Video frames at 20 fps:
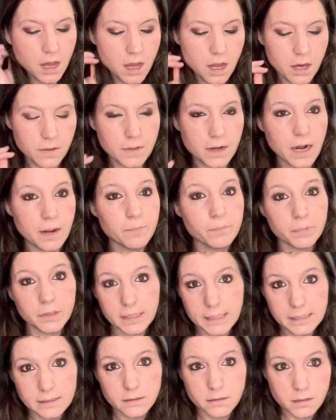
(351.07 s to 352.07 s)
and then I
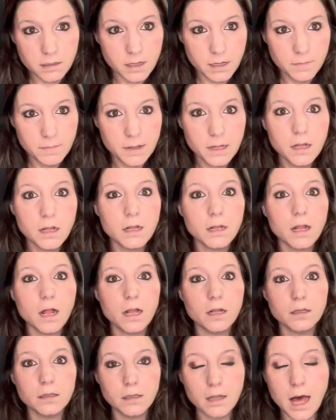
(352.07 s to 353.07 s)
bleach them a
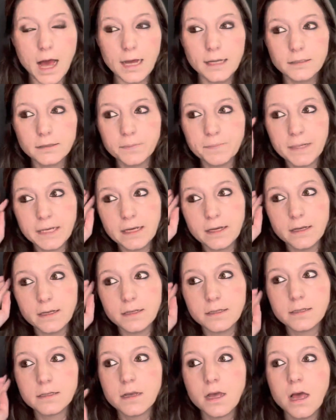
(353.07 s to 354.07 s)
lot
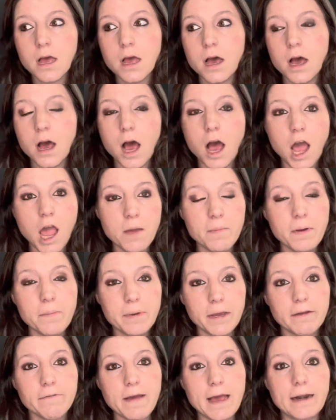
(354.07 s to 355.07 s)
because I am a
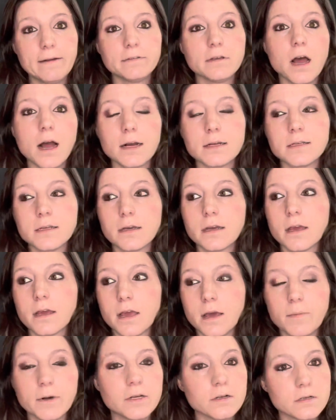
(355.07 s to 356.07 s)
big fan of toxic
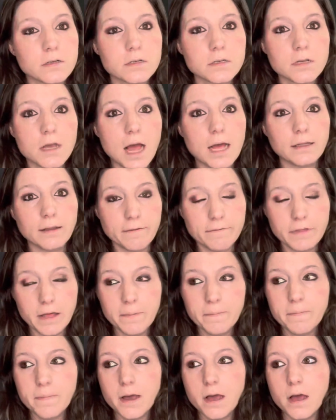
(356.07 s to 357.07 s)
chemicals. I love
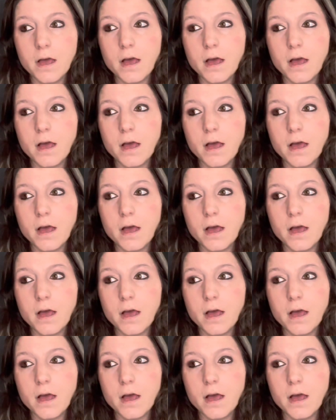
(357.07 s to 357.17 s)
them.